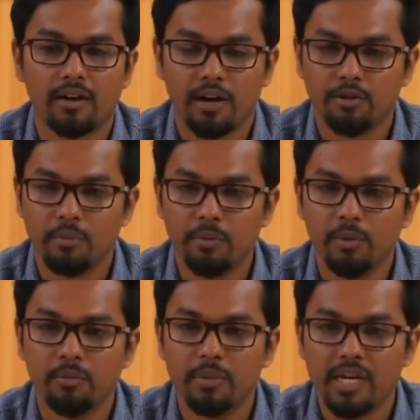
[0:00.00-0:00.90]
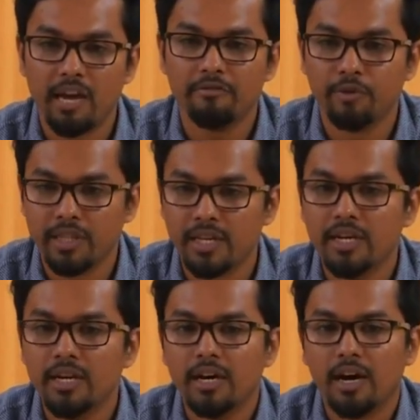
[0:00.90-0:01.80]
how, the people behave with
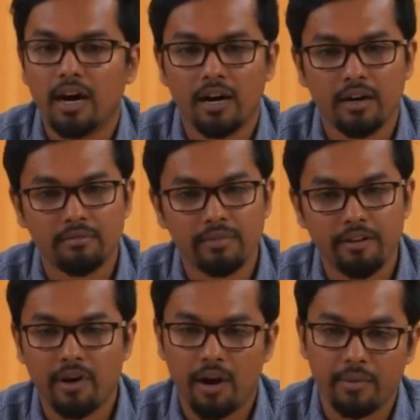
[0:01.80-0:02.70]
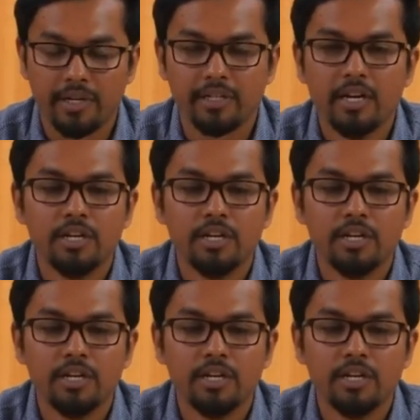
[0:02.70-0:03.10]
uh, environment.